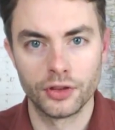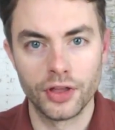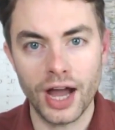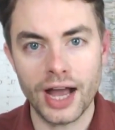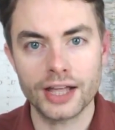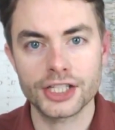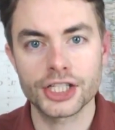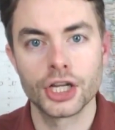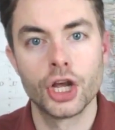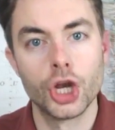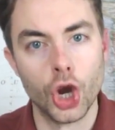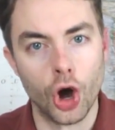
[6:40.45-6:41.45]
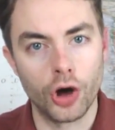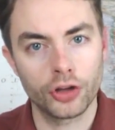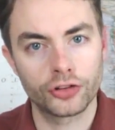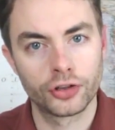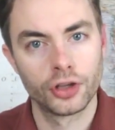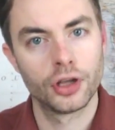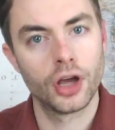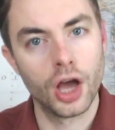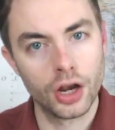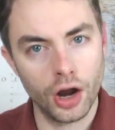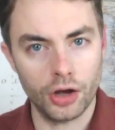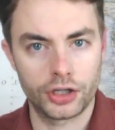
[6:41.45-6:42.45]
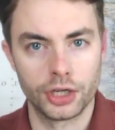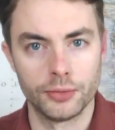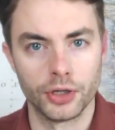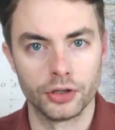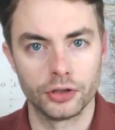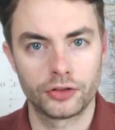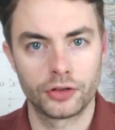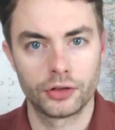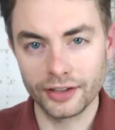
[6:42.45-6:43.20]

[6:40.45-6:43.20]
That's not an argument.